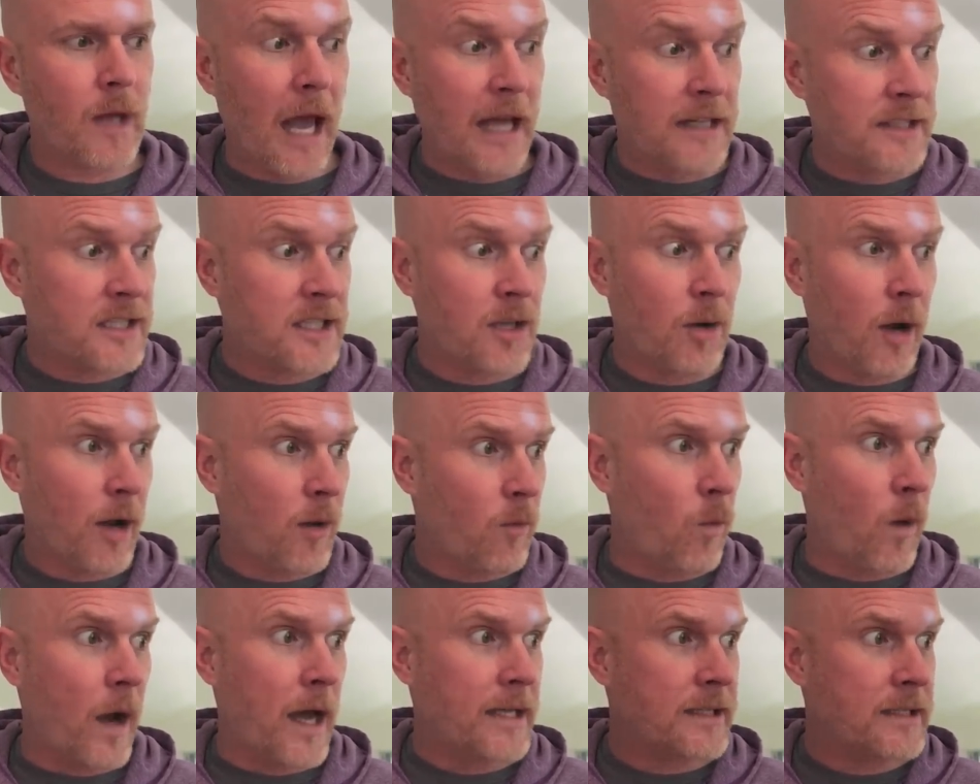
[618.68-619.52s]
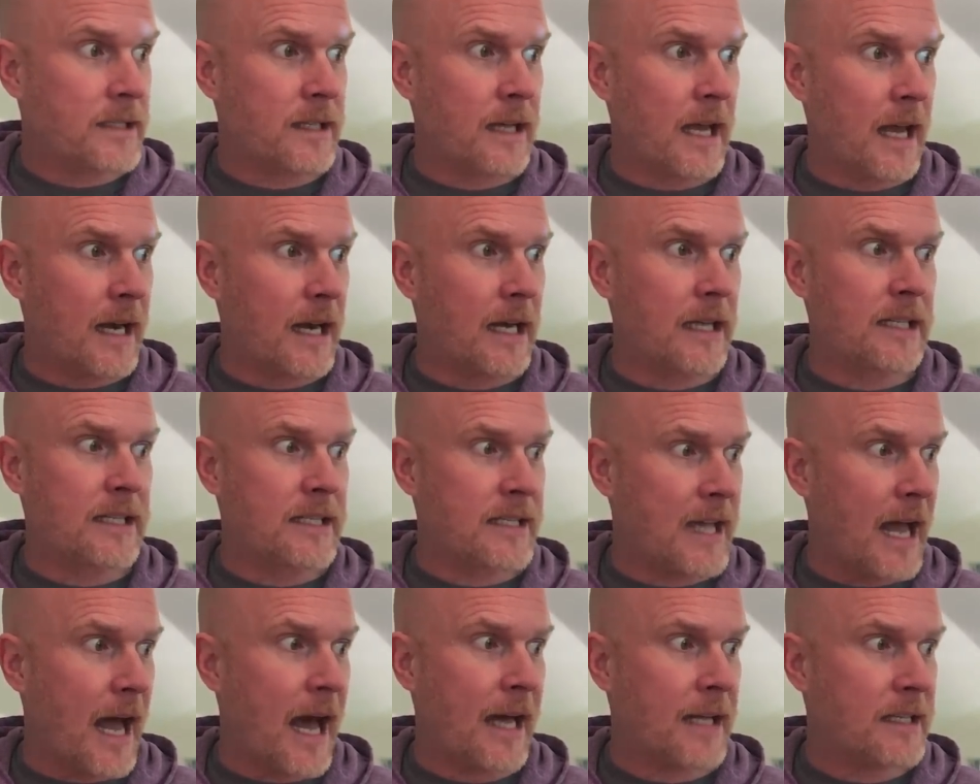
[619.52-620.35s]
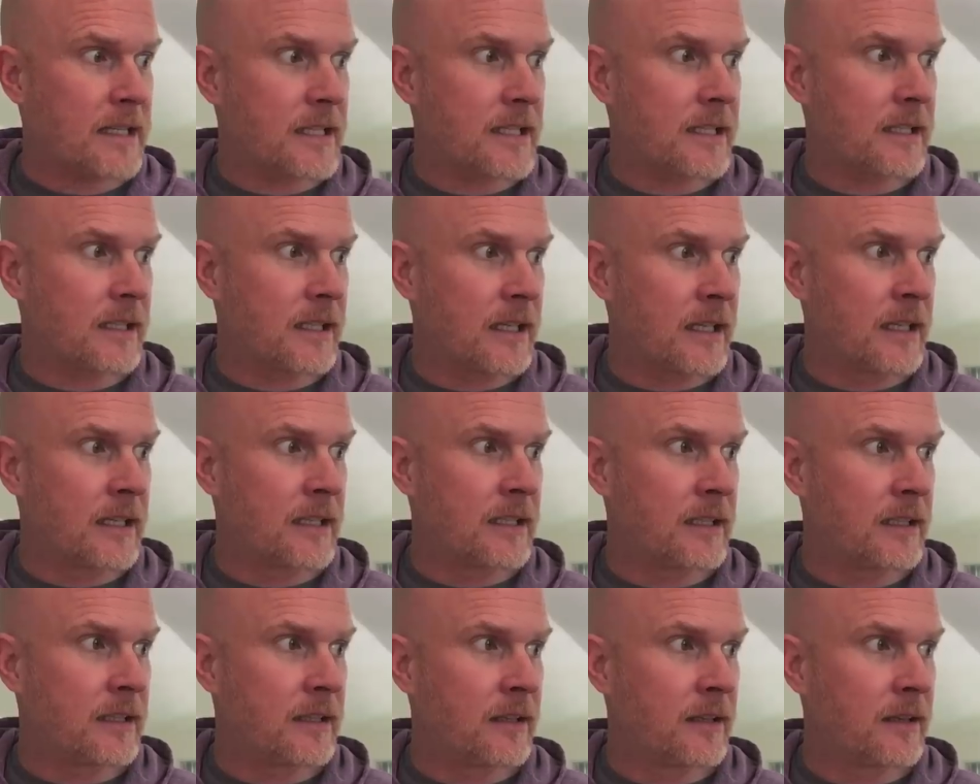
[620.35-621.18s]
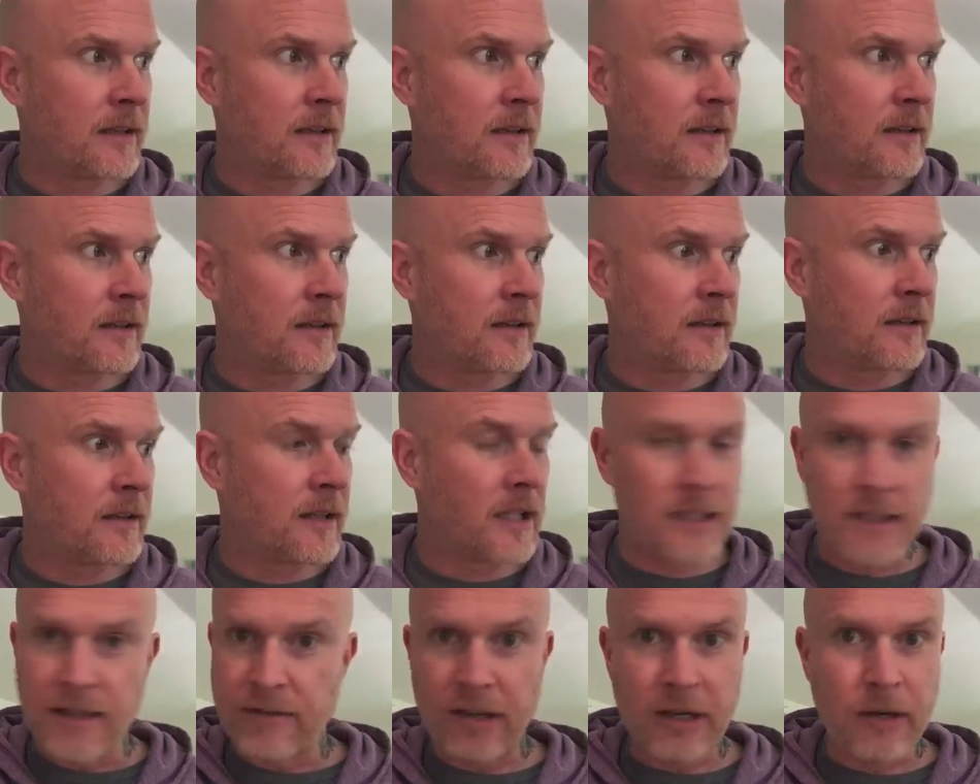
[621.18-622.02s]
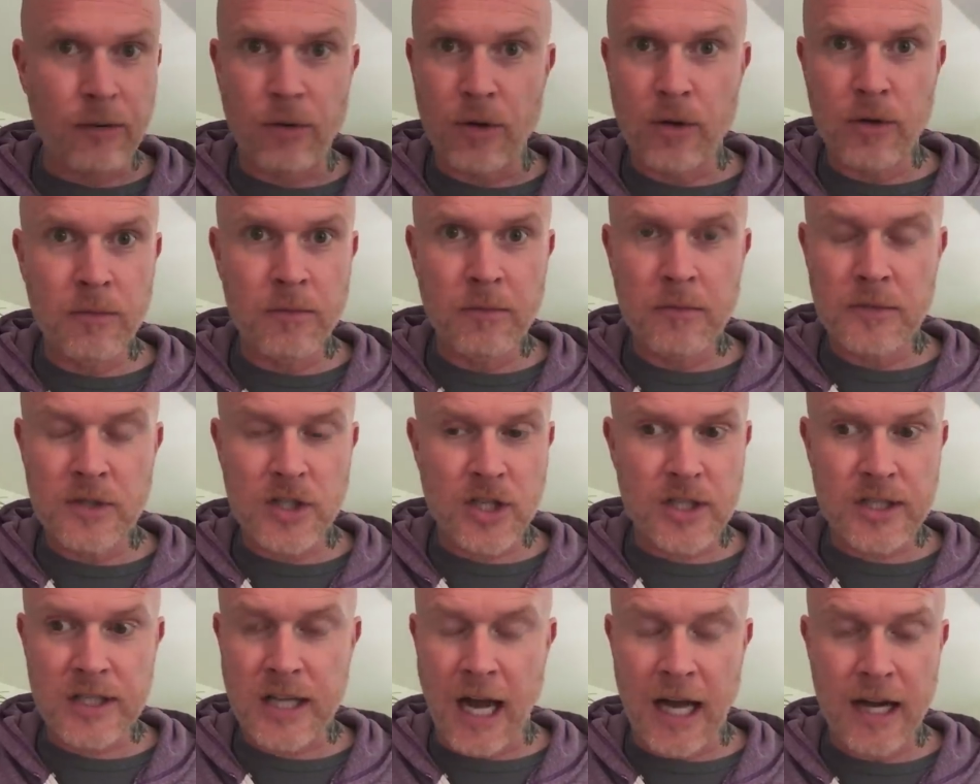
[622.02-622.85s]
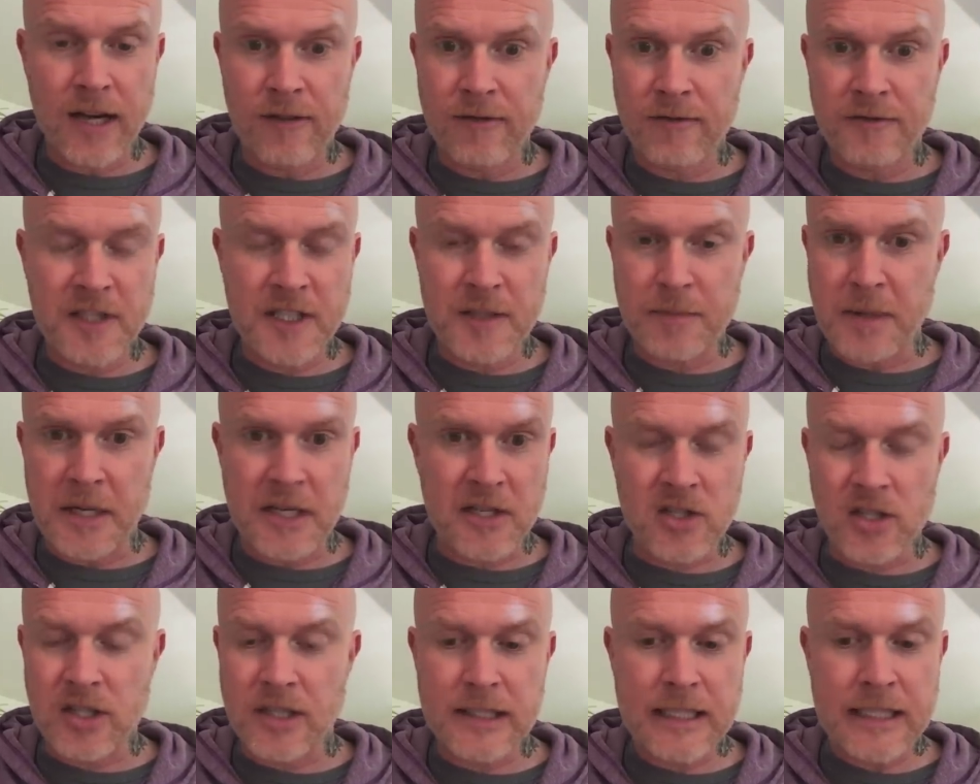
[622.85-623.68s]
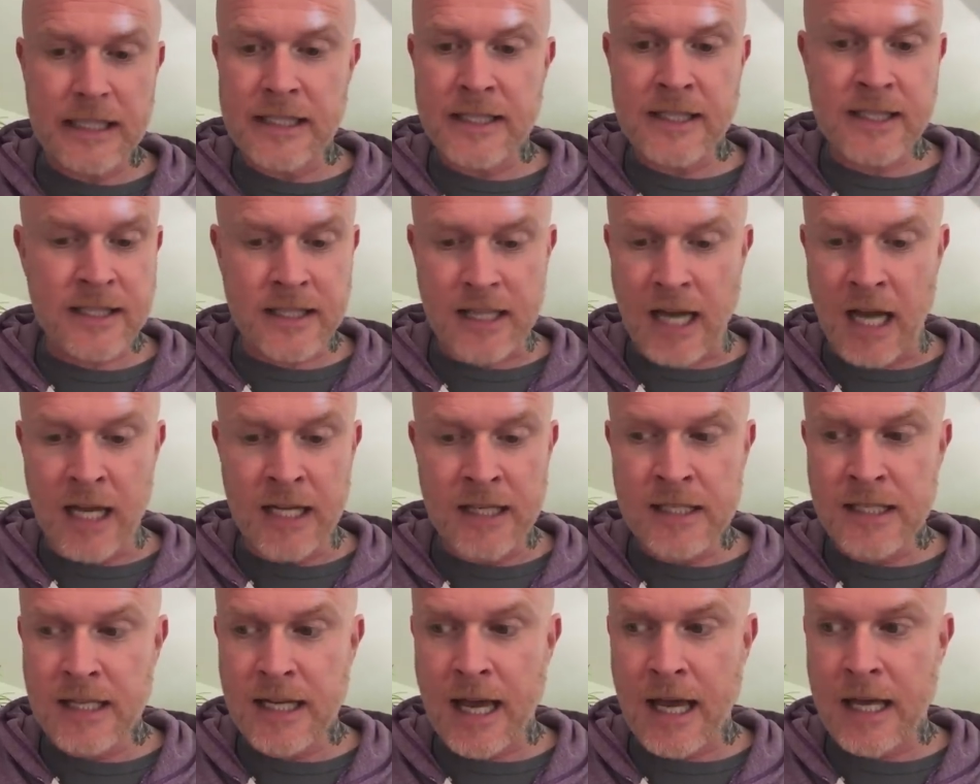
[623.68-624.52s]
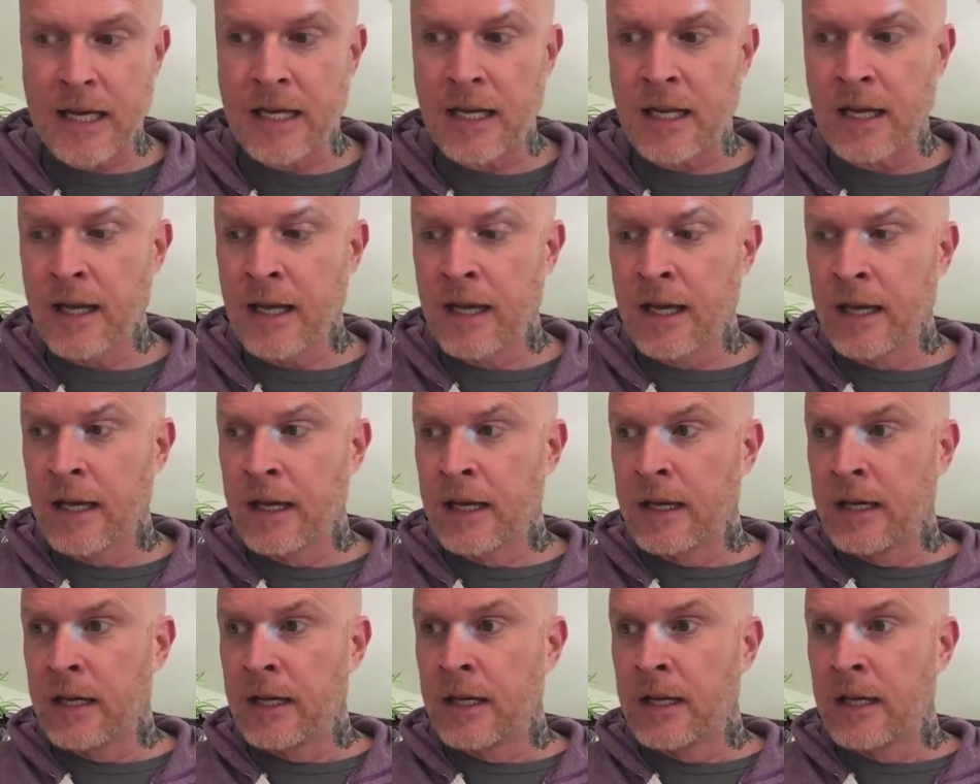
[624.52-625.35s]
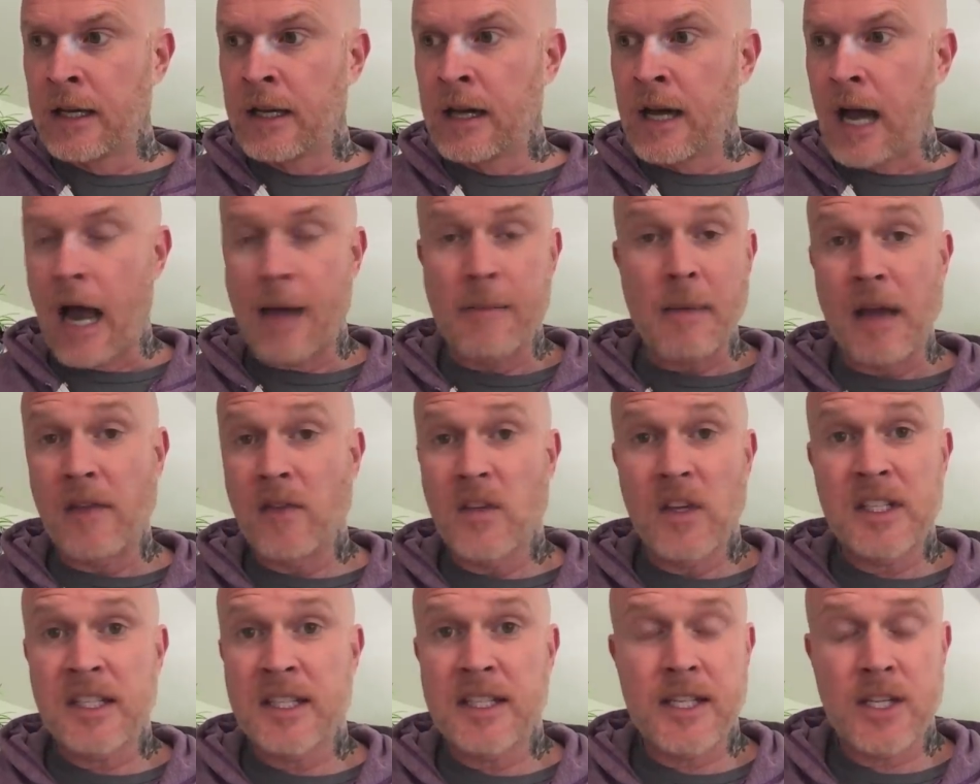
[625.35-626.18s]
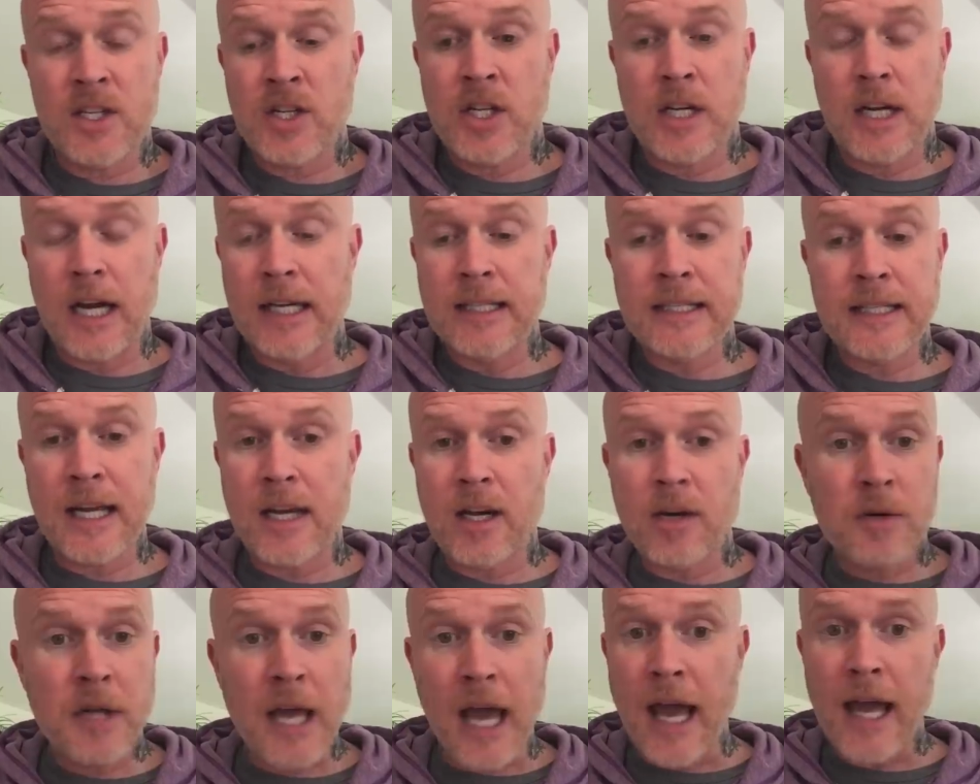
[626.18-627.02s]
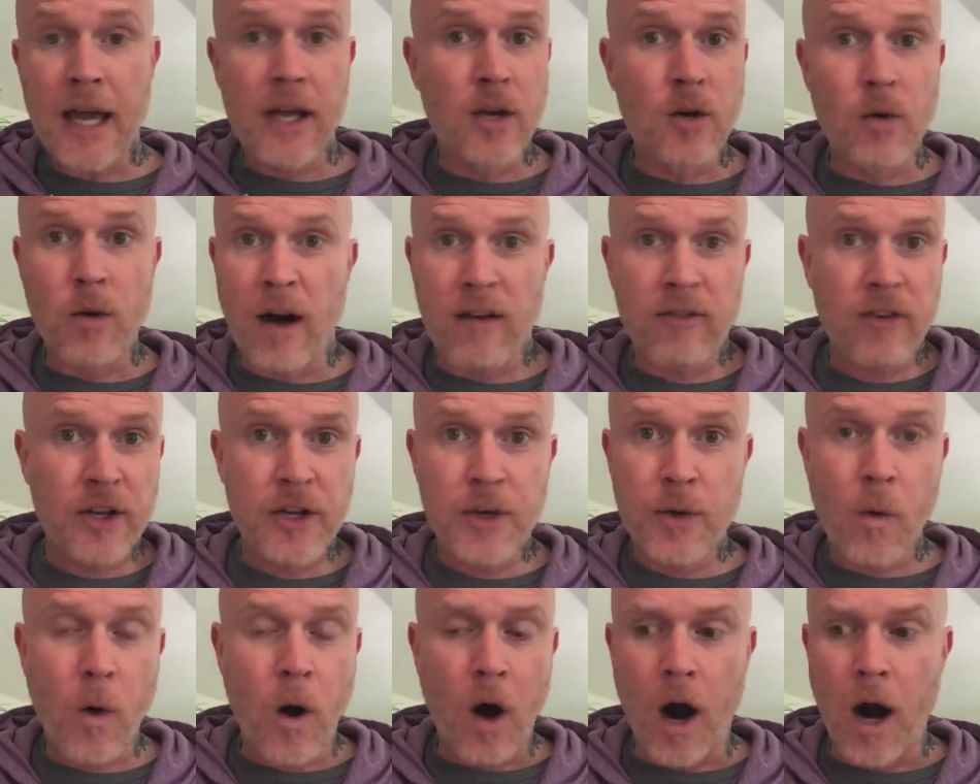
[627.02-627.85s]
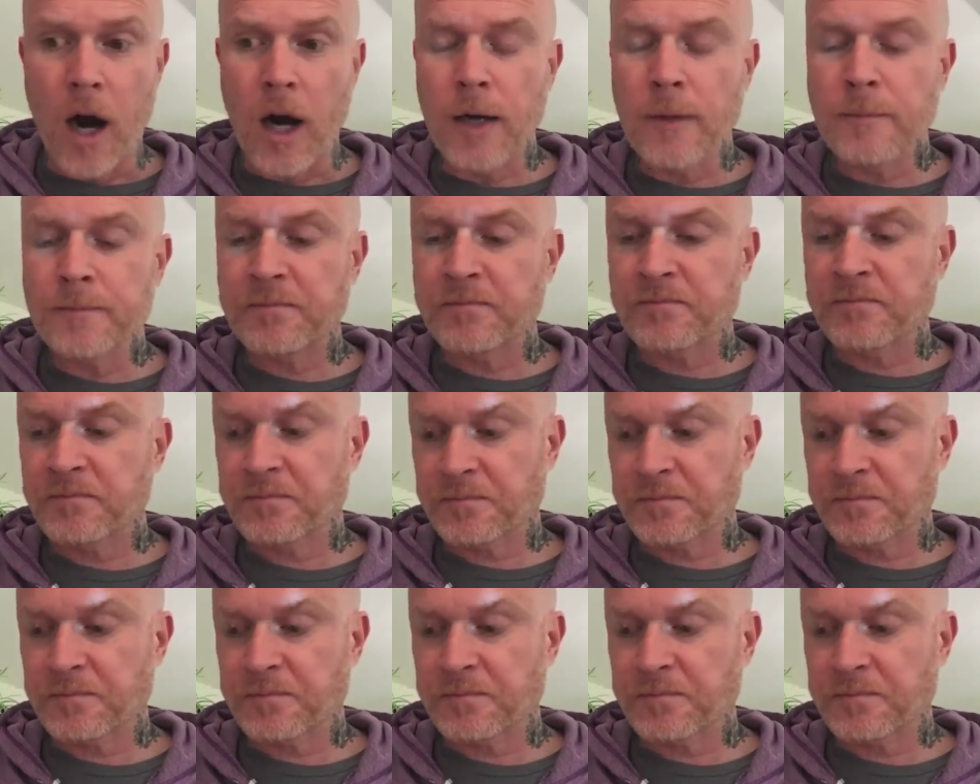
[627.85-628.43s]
and so I went and I sat in the living room, just kind of speechless and stunned, and I made the decision. I said, okay, whoever you are,